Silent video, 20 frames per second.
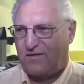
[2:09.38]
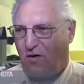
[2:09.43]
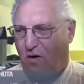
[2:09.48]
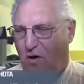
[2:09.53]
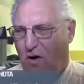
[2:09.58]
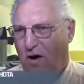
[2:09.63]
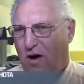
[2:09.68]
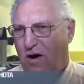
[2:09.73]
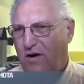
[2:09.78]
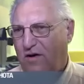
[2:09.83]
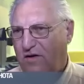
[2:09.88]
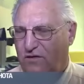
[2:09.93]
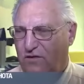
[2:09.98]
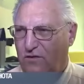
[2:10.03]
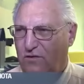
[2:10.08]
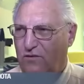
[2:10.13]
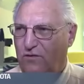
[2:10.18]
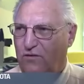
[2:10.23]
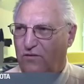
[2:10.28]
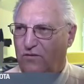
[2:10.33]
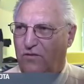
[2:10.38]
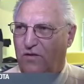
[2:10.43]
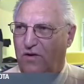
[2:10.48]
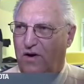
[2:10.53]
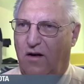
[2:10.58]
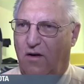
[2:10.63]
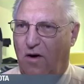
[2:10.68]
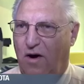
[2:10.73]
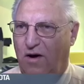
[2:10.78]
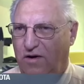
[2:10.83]
It's hard to
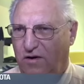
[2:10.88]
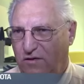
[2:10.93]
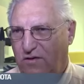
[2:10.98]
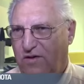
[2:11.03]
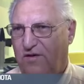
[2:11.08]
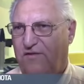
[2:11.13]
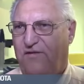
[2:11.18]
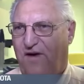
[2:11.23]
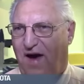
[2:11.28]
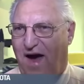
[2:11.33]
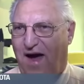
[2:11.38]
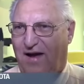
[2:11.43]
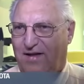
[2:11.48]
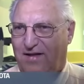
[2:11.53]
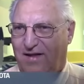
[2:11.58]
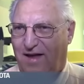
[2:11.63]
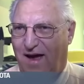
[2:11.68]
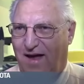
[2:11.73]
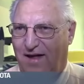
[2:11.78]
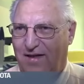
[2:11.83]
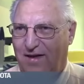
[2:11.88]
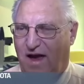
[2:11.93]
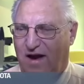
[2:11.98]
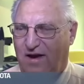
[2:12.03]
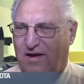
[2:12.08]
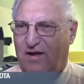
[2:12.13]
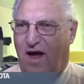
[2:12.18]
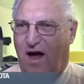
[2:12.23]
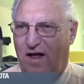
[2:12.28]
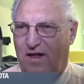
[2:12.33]
argue the fact that
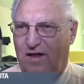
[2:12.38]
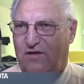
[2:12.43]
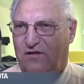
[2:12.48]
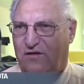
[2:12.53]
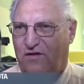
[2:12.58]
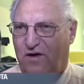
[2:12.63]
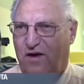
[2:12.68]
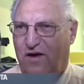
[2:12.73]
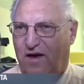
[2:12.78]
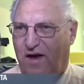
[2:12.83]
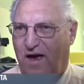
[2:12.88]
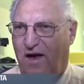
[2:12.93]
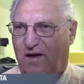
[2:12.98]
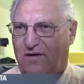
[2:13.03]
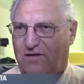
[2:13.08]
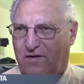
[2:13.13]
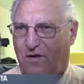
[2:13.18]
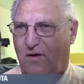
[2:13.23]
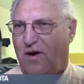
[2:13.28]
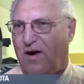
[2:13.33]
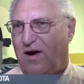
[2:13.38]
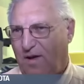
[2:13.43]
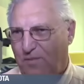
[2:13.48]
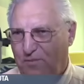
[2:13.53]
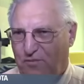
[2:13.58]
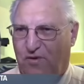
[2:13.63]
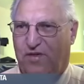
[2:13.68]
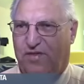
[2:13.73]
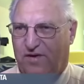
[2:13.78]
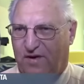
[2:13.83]
technology has caught
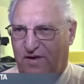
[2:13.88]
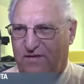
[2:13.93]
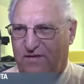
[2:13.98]
up with